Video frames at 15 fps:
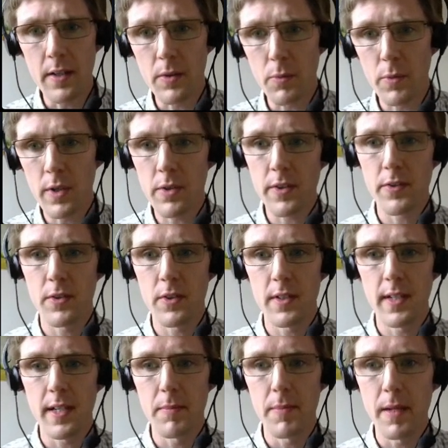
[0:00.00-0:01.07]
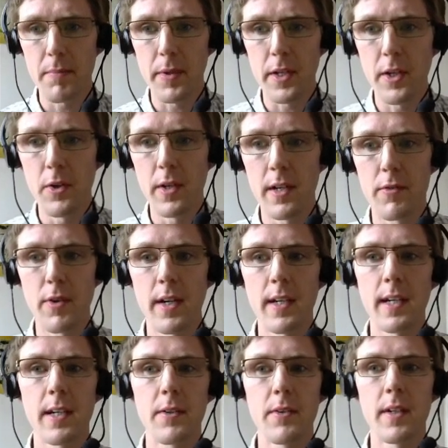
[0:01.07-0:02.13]
The world is all a little bit peculiar
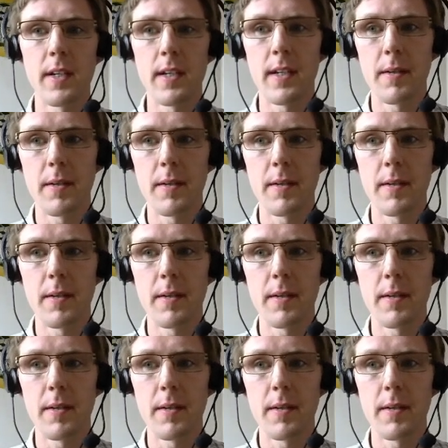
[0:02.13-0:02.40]
right now,